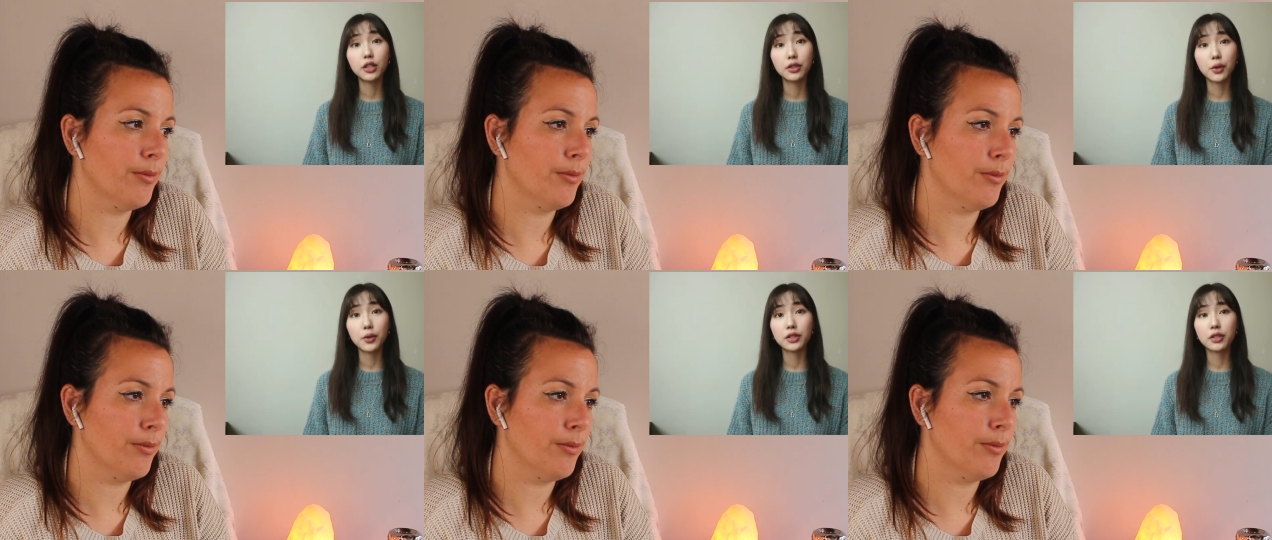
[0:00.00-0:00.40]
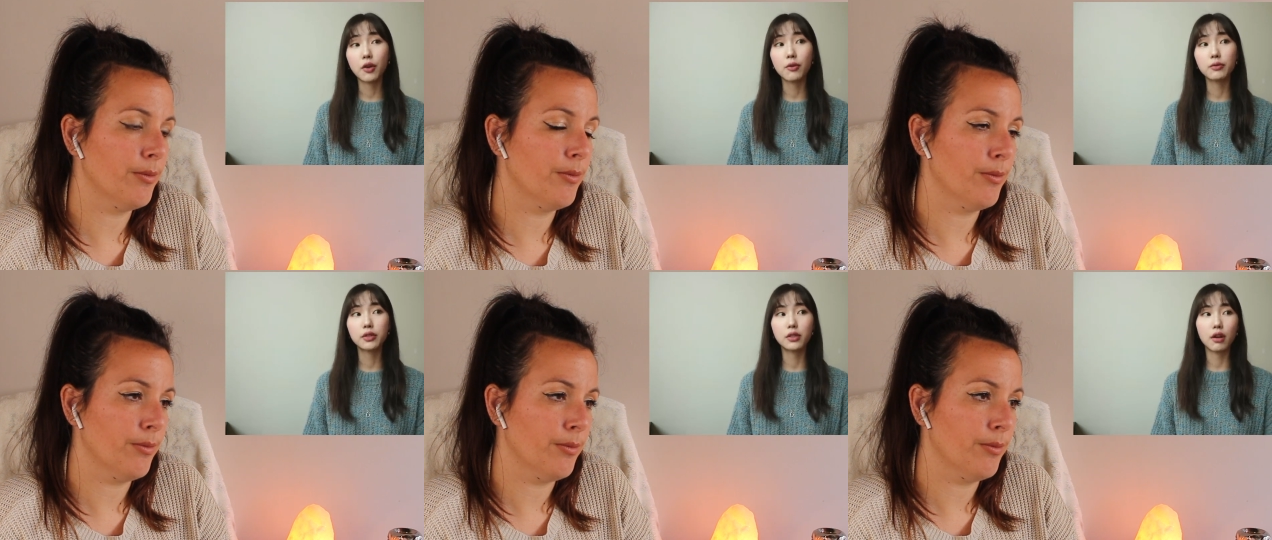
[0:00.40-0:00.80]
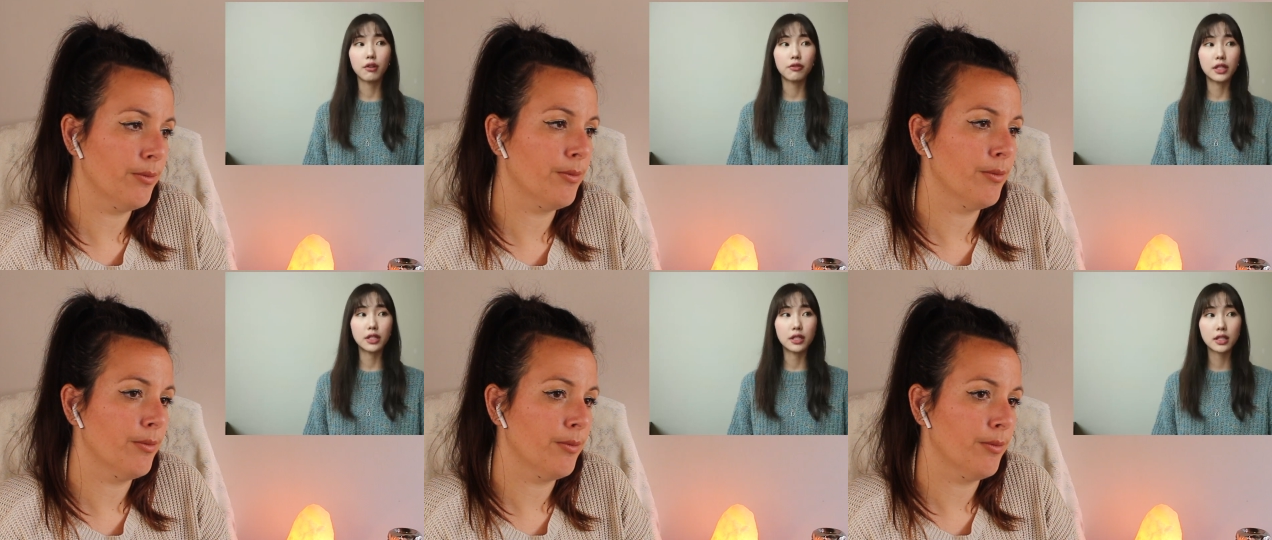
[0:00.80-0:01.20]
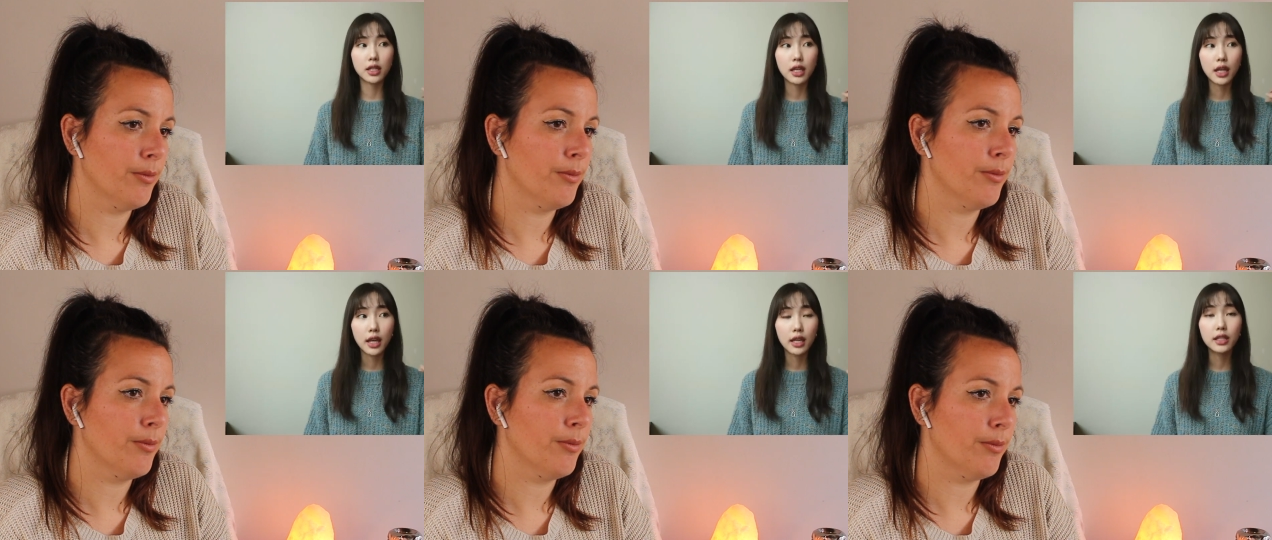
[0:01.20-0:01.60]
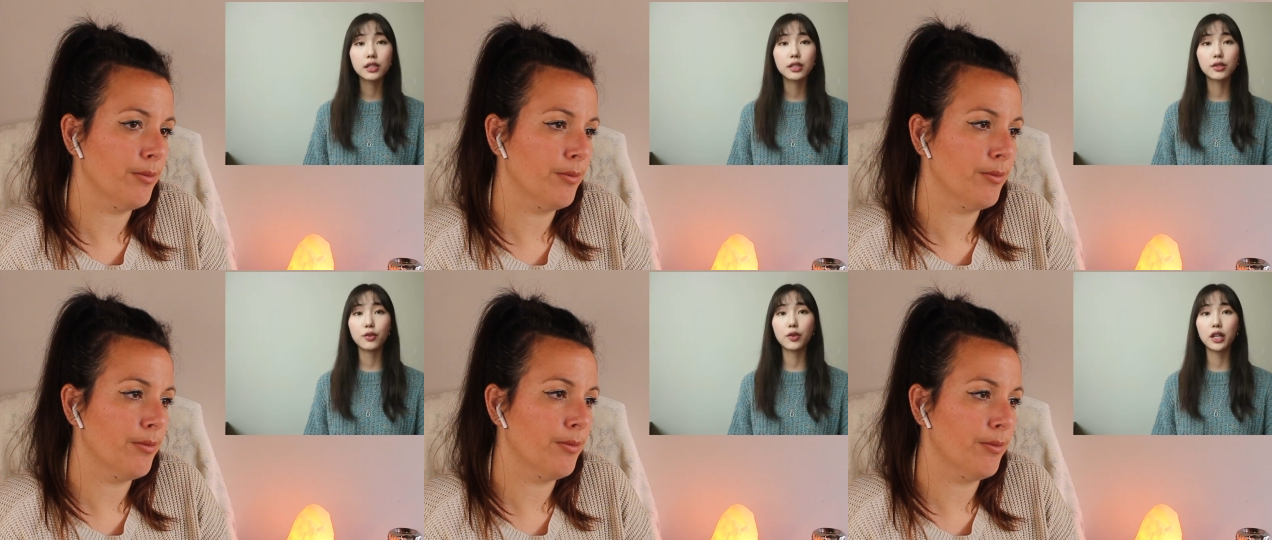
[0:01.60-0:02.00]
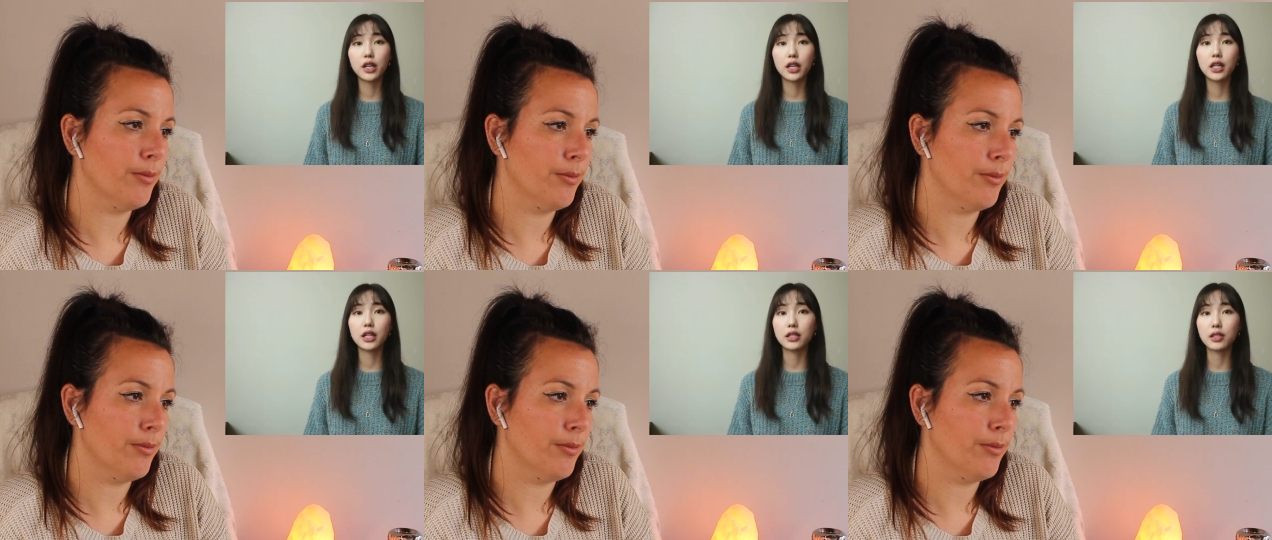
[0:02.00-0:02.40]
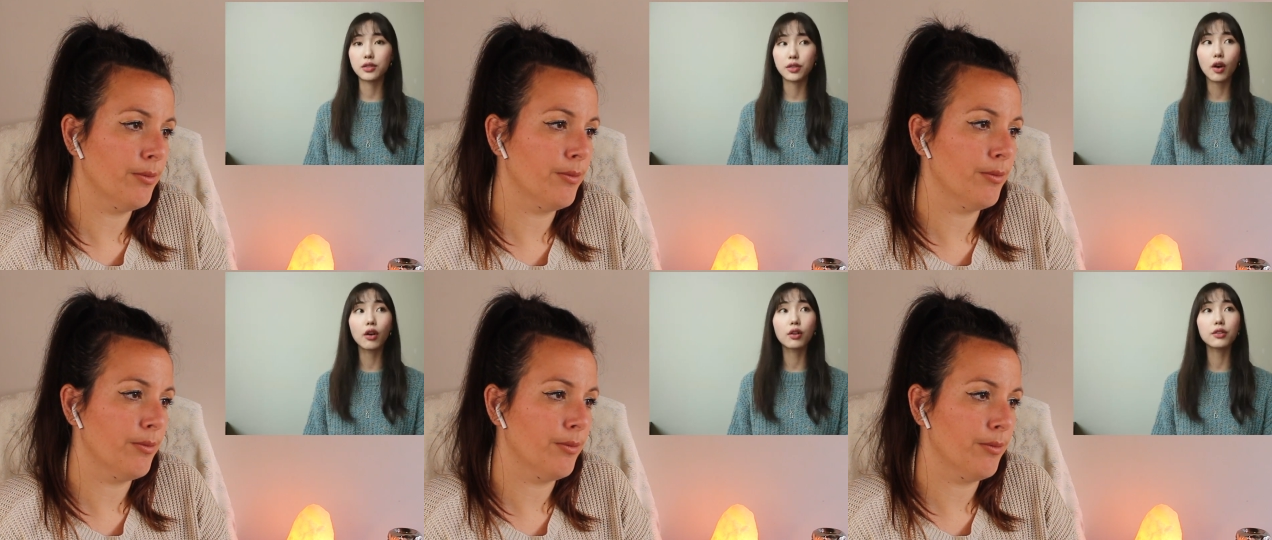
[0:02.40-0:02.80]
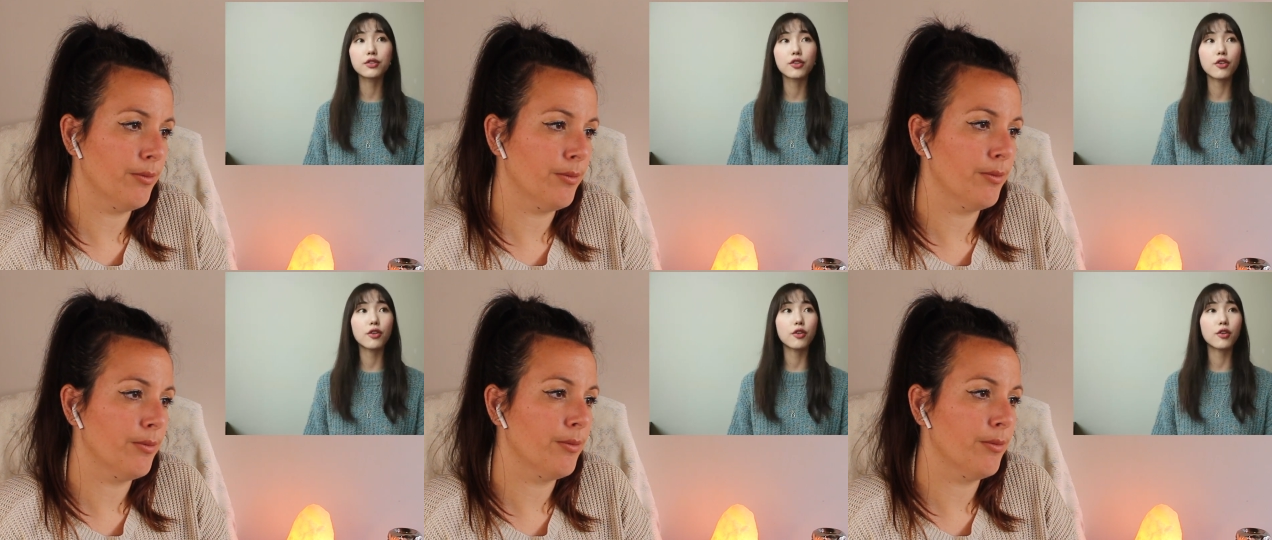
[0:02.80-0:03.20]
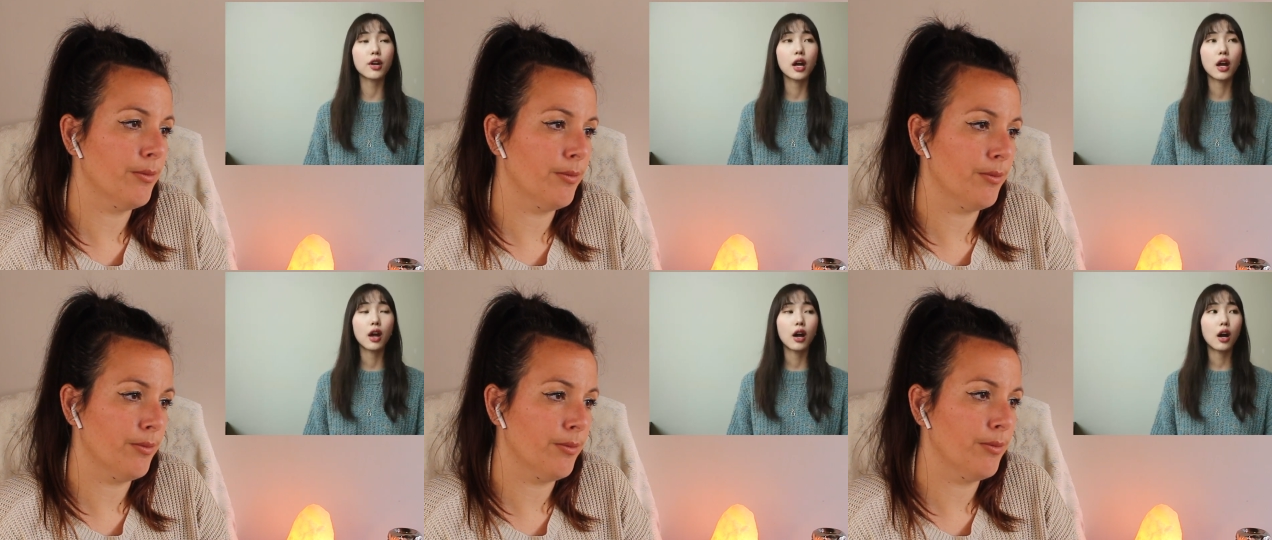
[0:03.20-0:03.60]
Speaker 1: You know, in terms of its history, its culture,